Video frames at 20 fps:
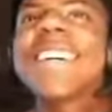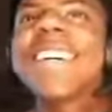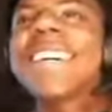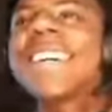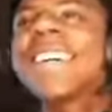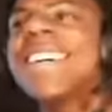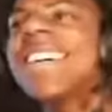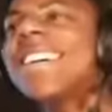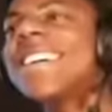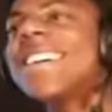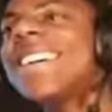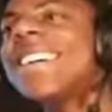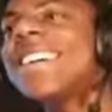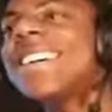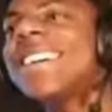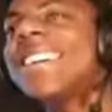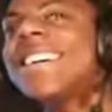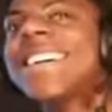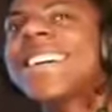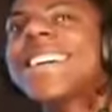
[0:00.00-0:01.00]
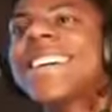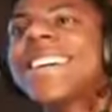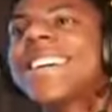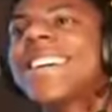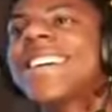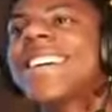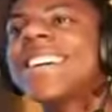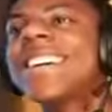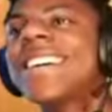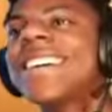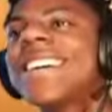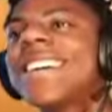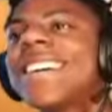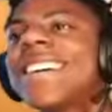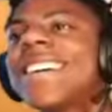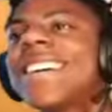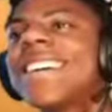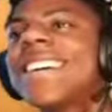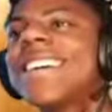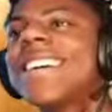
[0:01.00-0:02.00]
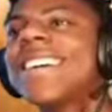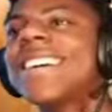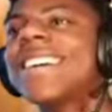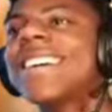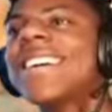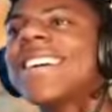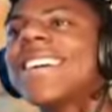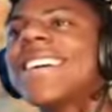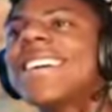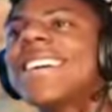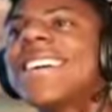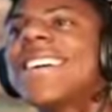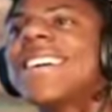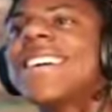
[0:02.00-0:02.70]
Nobody speaks.